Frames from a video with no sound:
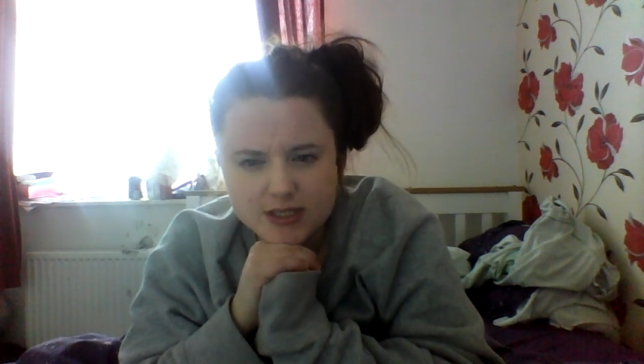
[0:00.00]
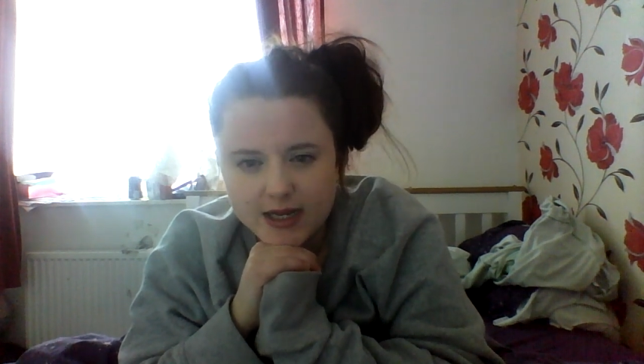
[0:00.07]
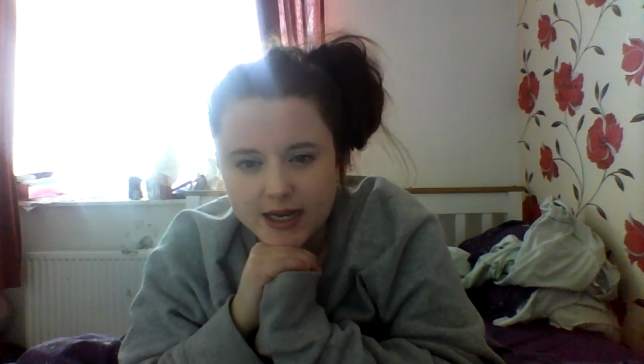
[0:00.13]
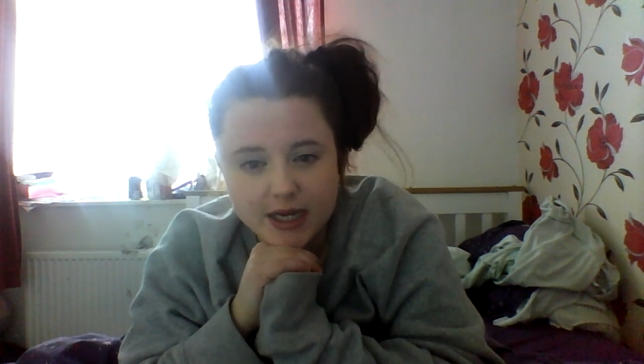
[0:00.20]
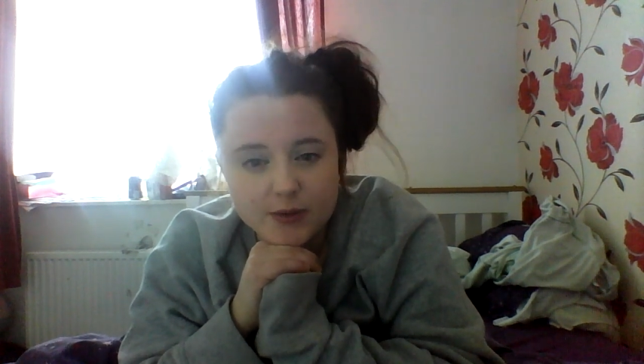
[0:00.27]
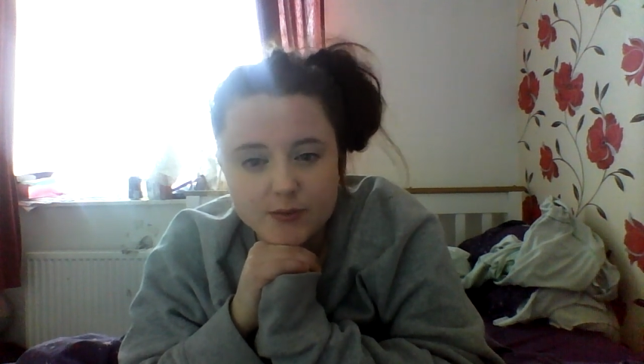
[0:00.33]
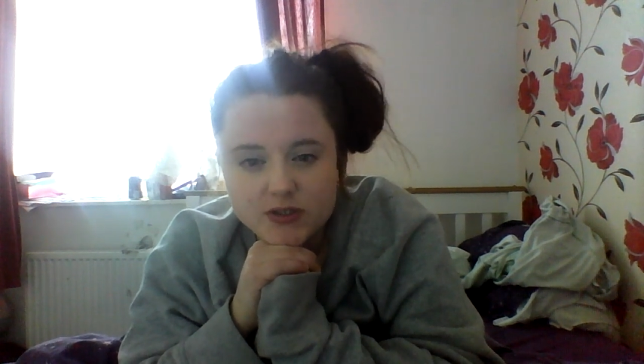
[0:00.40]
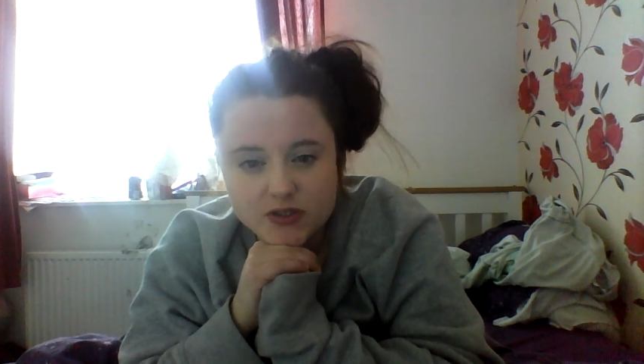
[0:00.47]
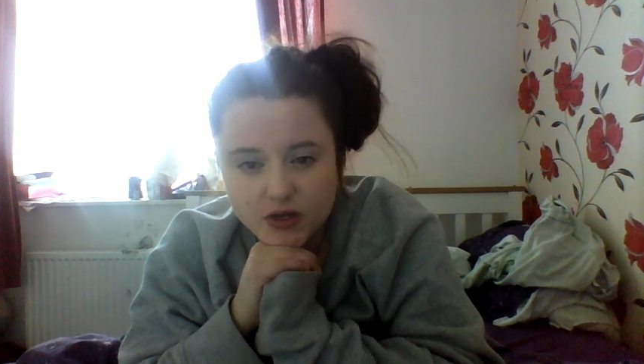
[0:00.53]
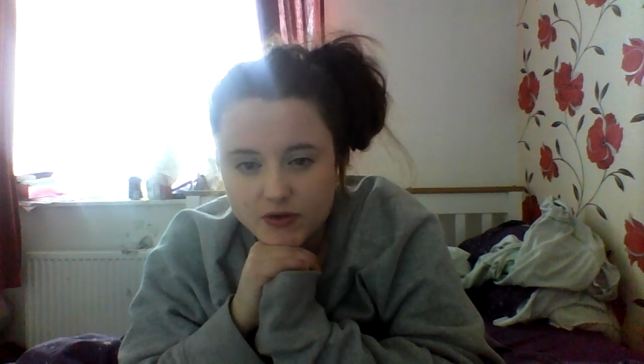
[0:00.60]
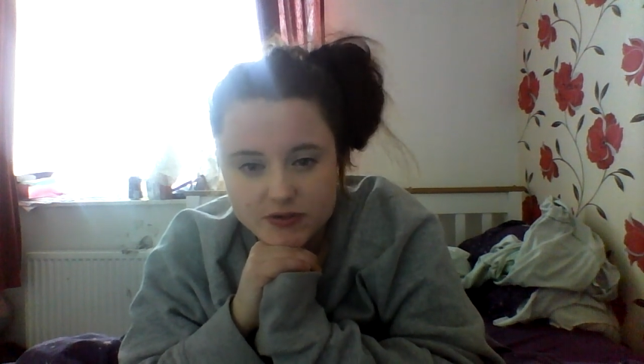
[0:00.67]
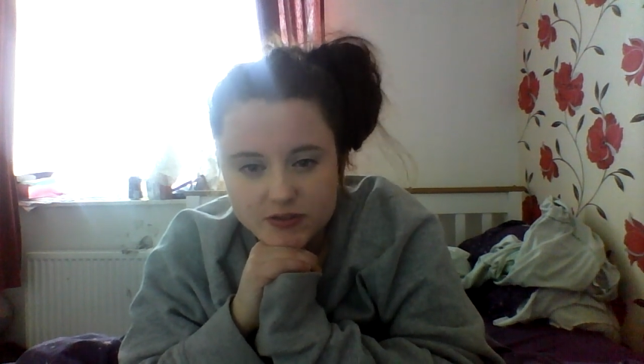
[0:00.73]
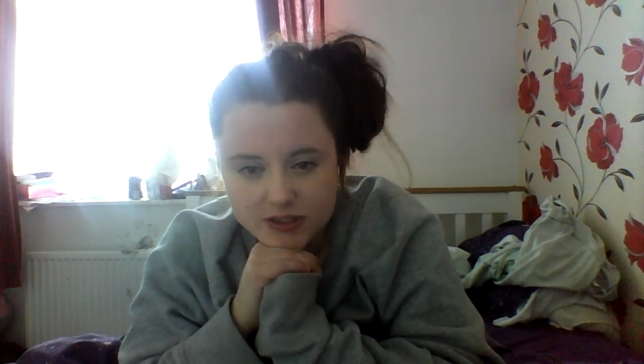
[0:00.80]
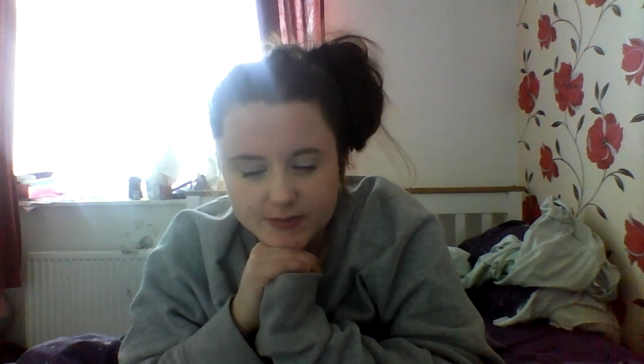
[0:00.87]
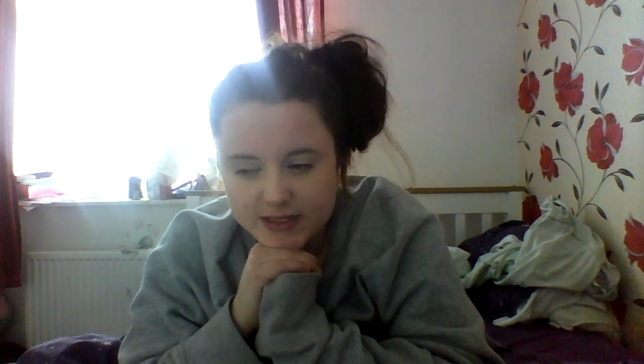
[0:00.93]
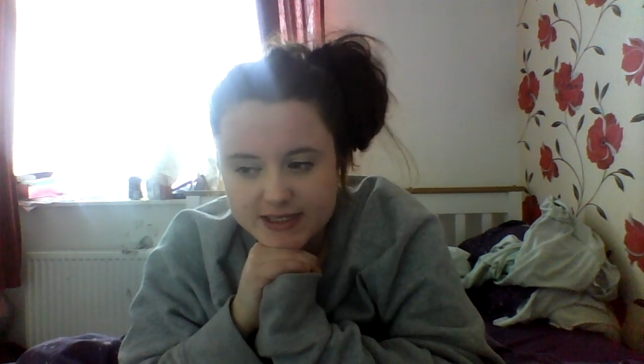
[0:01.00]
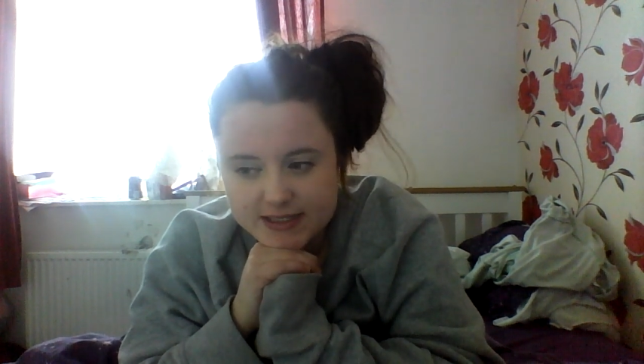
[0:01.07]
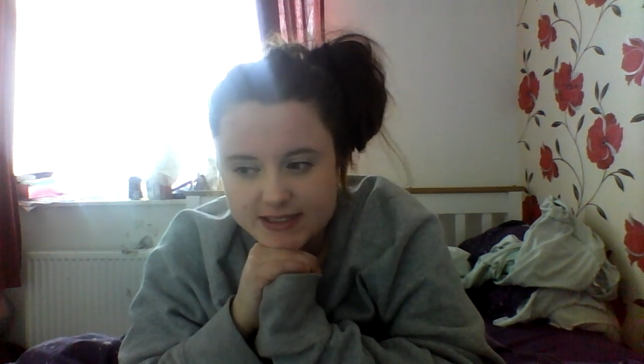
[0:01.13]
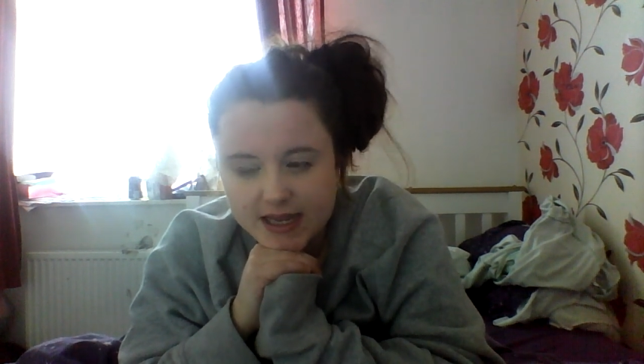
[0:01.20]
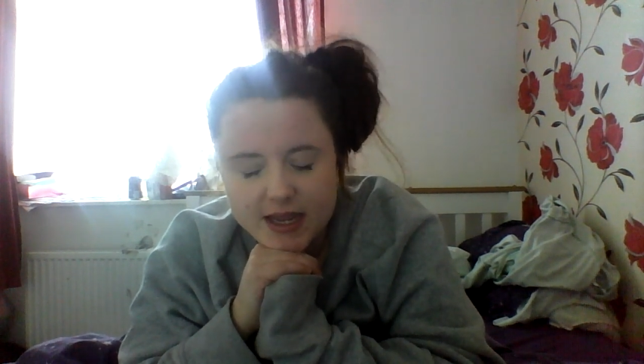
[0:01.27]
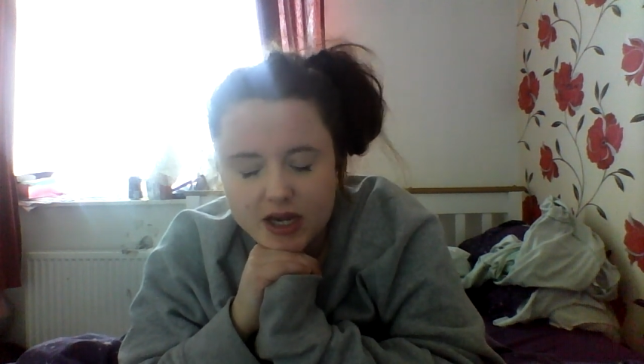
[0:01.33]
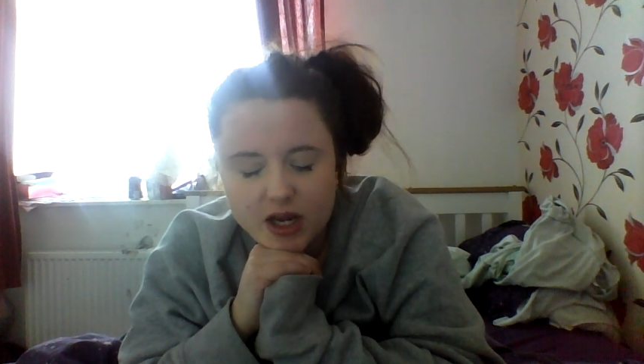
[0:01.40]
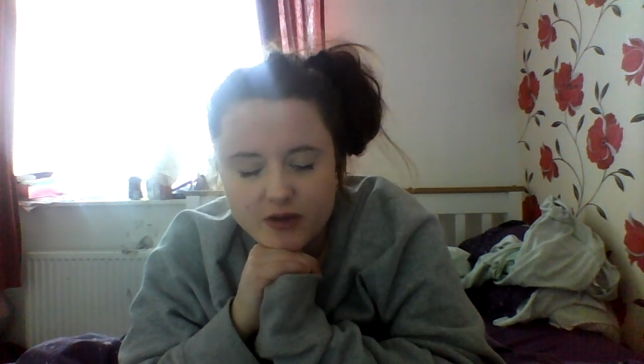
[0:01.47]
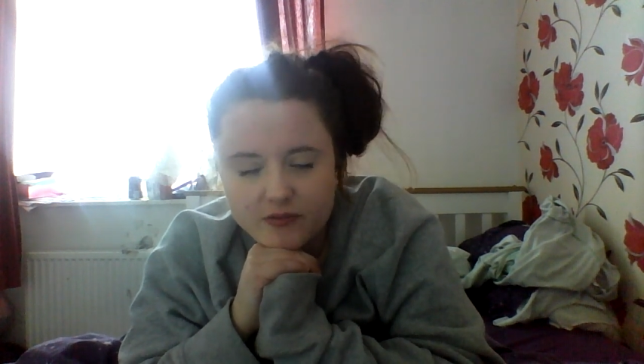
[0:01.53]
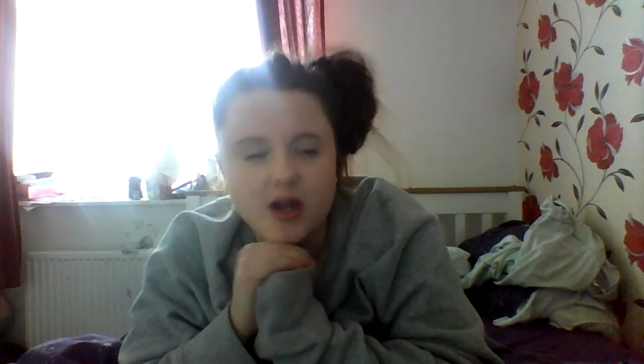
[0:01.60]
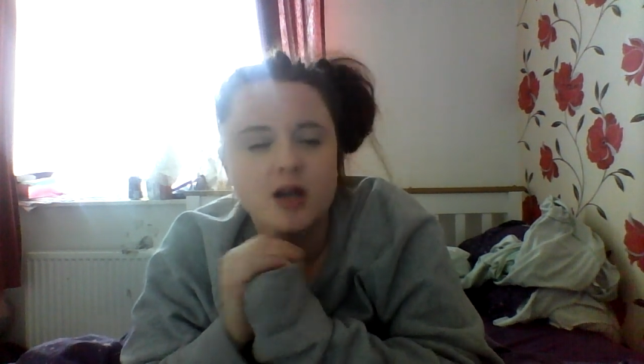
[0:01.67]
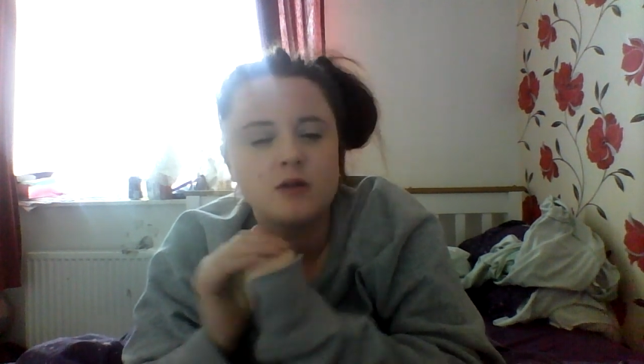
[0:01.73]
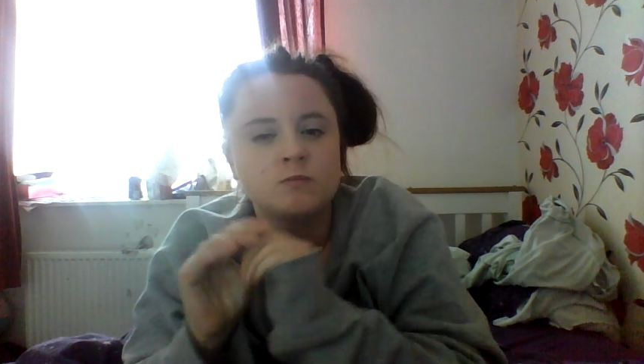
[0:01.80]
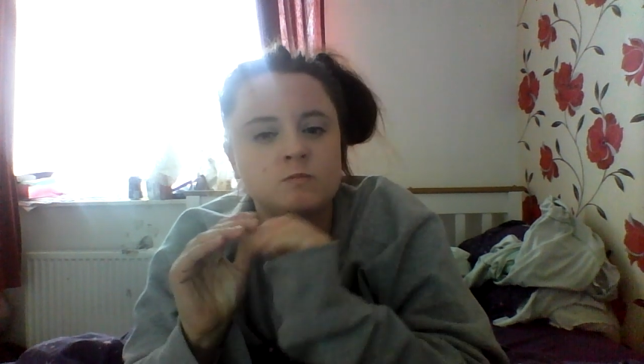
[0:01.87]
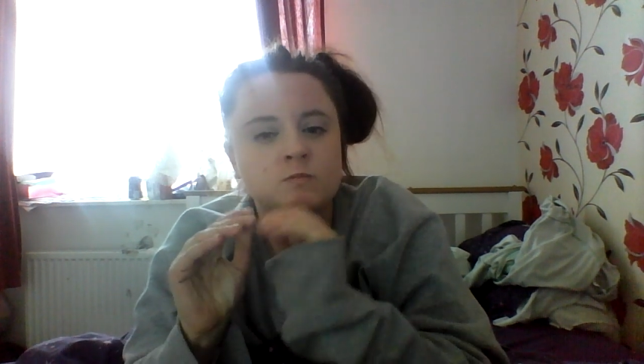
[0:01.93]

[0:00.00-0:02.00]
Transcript: that he was supposed to be staying over.